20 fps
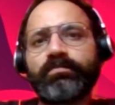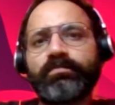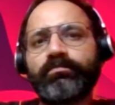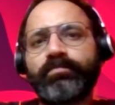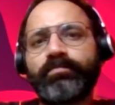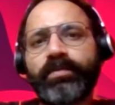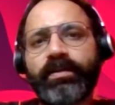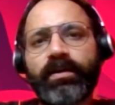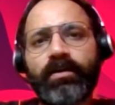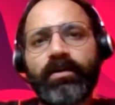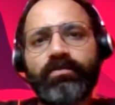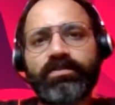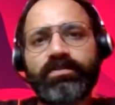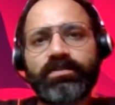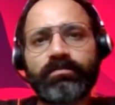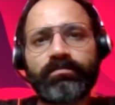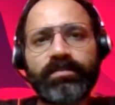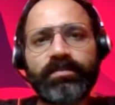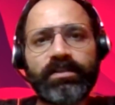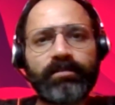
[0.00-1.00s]
bring out
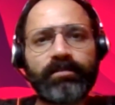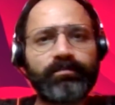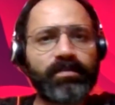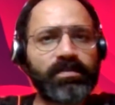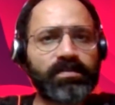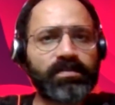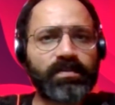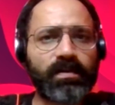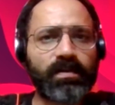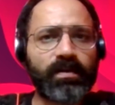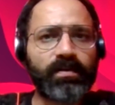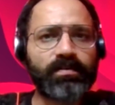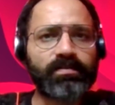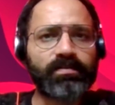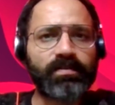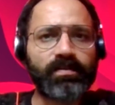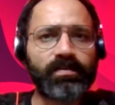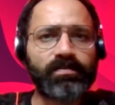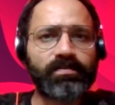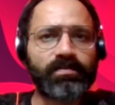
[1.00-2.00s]
some deep
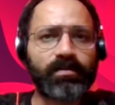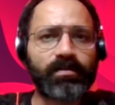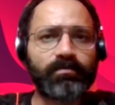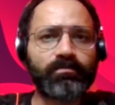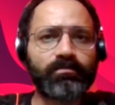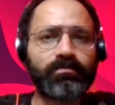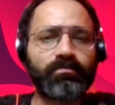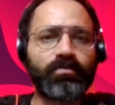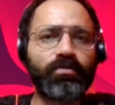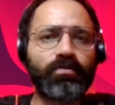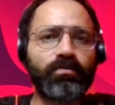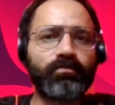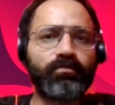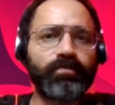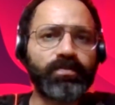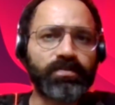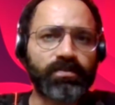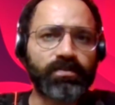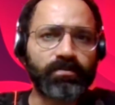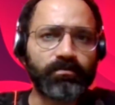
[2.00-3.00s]
insights and some good
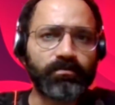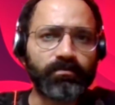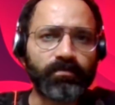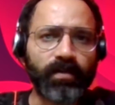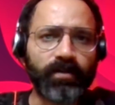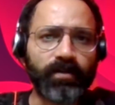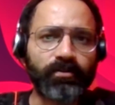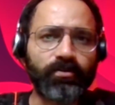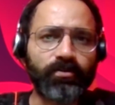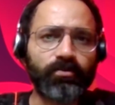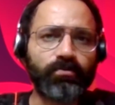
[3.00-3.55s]
wisdom that